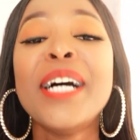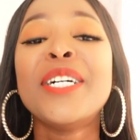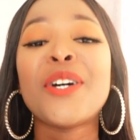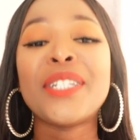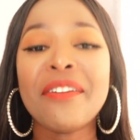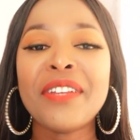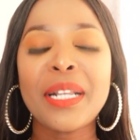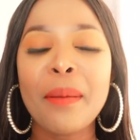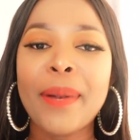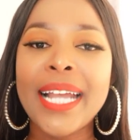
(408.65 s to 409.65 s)
So
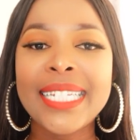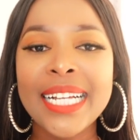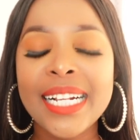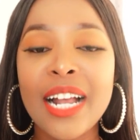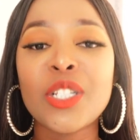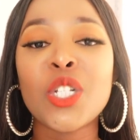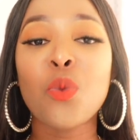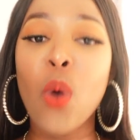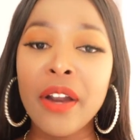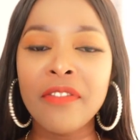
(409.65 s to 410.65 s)
definitely Playtest Cloud is
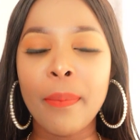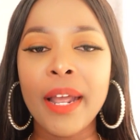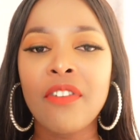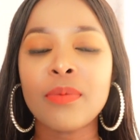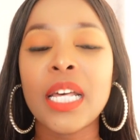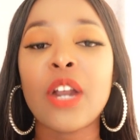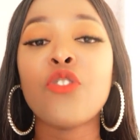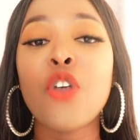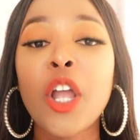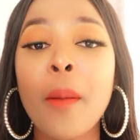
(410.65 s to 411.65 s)
one of the platforms that I
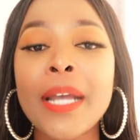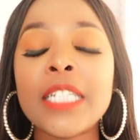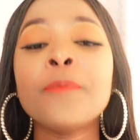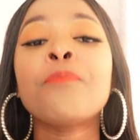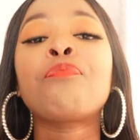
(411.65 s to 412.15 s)
would recommend.